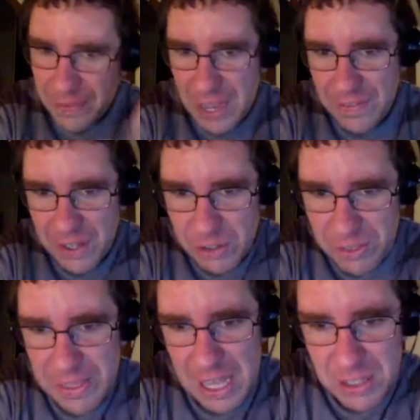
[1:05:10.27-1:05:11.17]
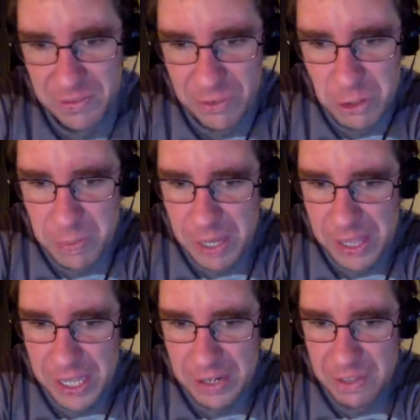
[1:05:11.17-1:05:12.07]
500,000 views by the
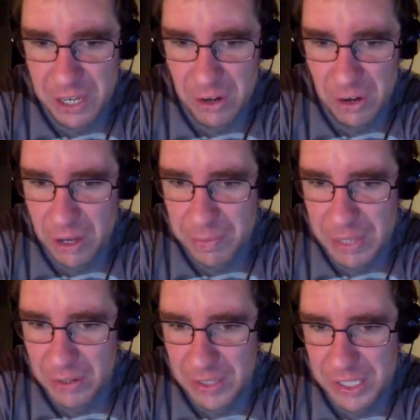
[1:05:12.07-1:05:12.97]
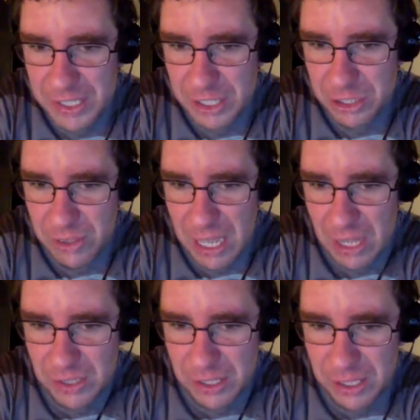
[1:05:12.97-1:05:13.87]
end of the year. I'm now at
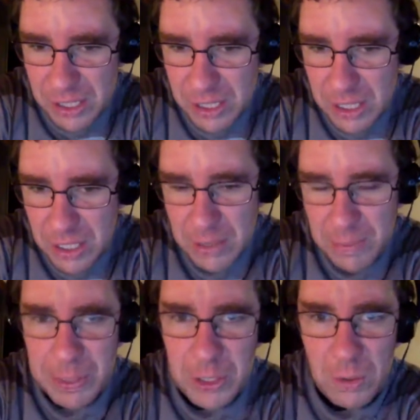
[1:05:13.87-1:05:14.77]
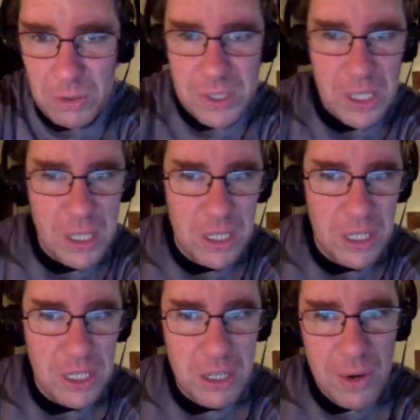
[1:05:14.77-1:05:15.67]
62,000. Big goals.
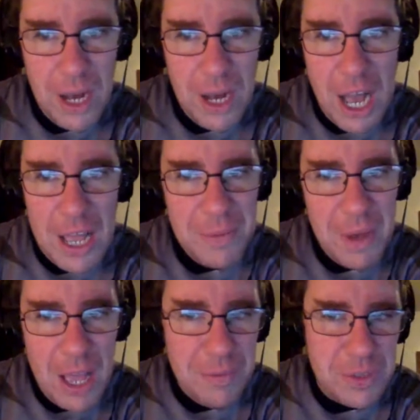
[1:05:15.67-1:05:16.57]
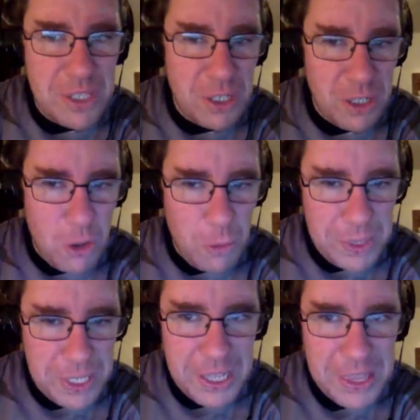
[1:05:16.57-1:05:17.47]
You know what? I'm still hoping
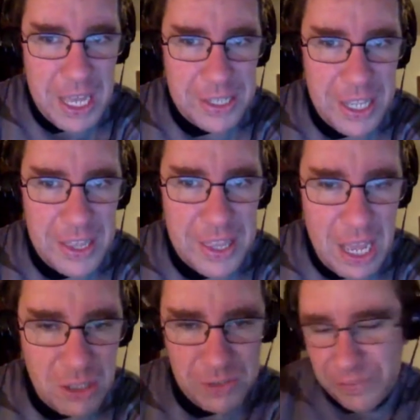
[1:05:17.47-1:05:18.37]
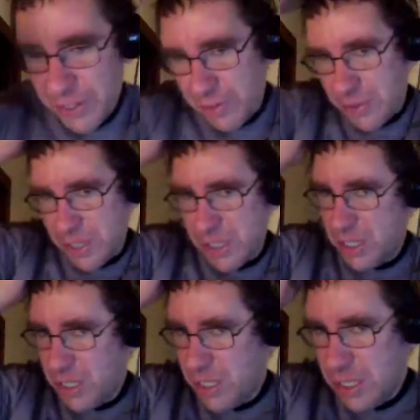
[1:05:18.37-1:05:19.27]
to hit that 10,000 views.
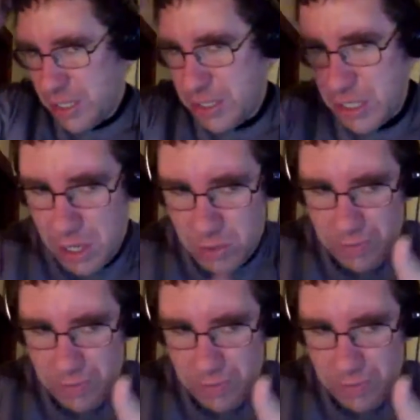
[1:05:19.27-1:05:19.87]
So